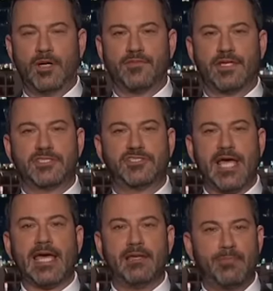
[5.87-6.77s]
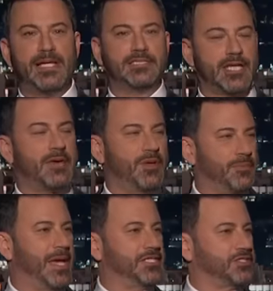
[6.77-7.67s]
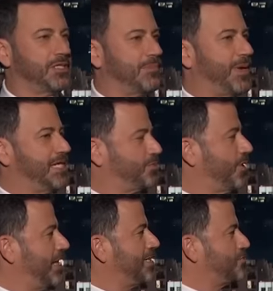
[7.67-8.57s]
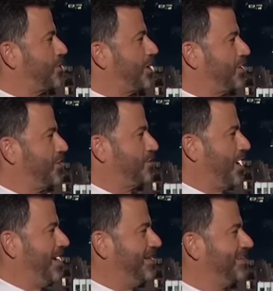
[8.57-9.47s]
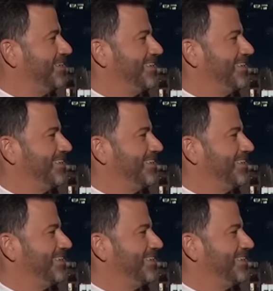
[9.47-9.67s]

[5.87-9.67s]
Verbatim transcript: of the second best team in Major League Baseball. That's pretty good, right?